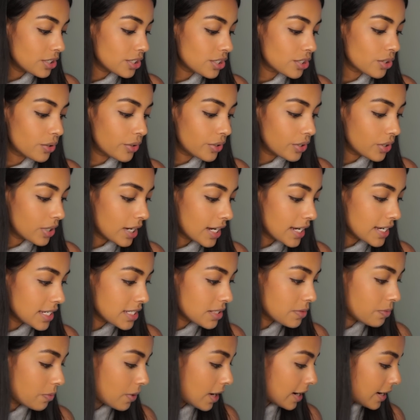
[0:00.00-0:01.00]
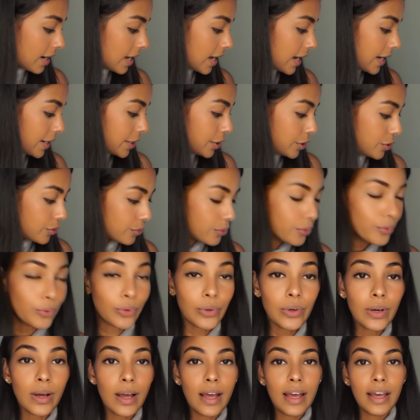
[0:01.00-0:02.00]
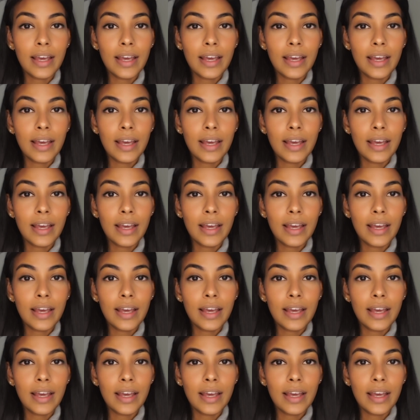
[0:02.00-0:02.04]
to show you guys what I do